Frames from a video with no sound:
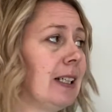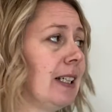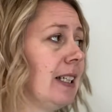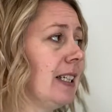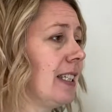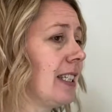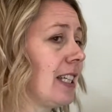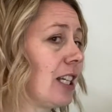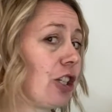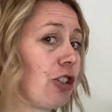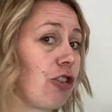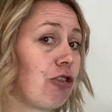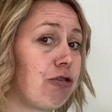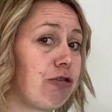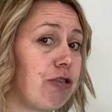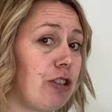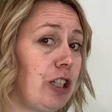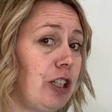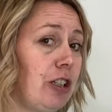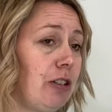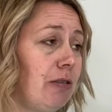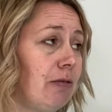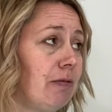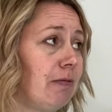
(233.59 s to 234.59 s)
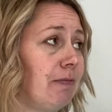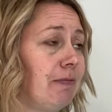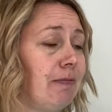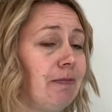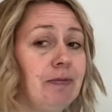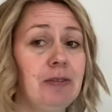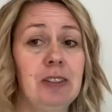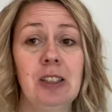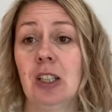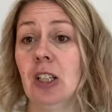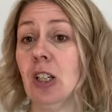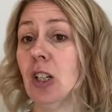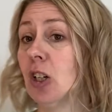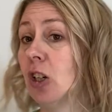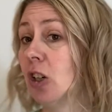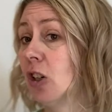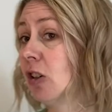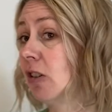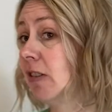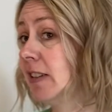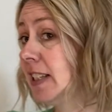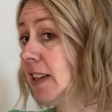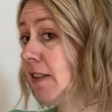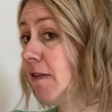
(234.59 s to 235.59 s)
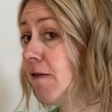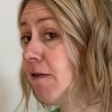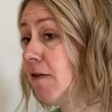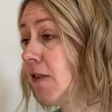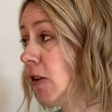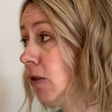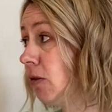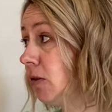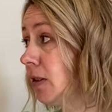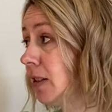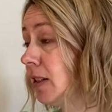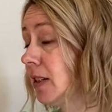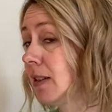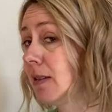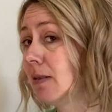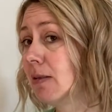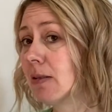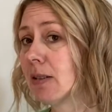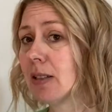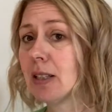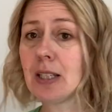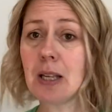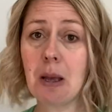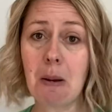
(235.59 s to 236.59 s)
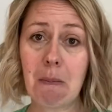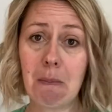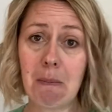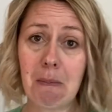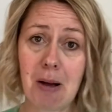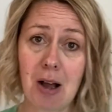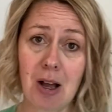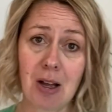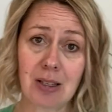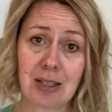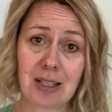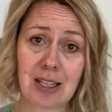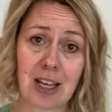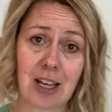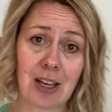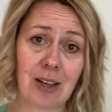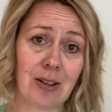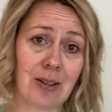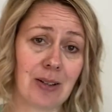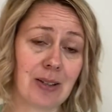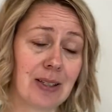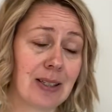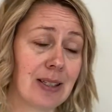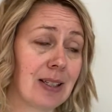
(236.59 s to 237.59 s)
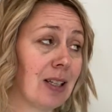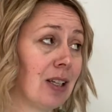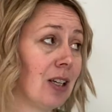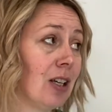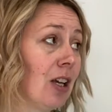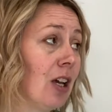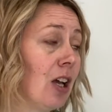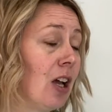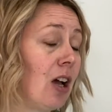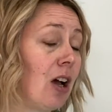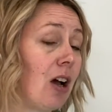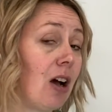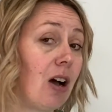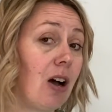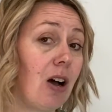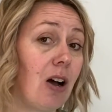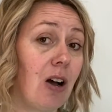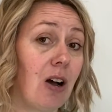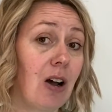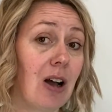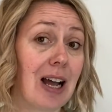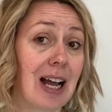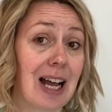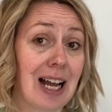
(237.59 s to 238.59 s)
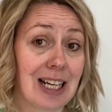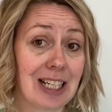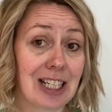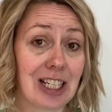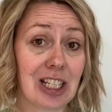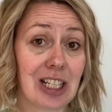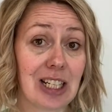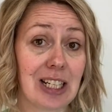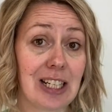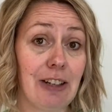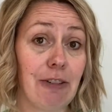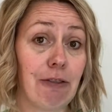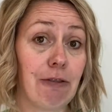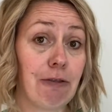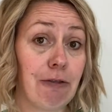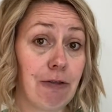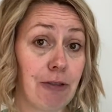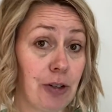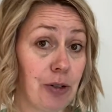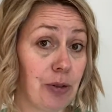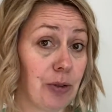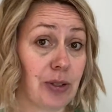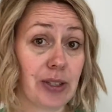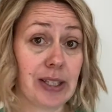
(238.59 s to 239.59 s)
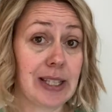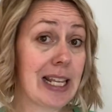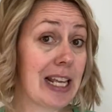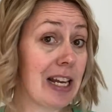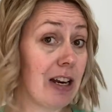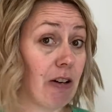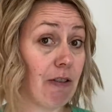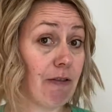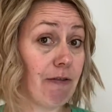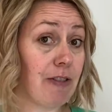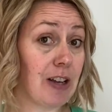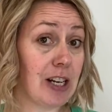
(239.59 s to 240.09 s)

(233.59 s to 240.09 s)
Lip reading: Is that true or is it false? Tomatoes are actually fruits, they're not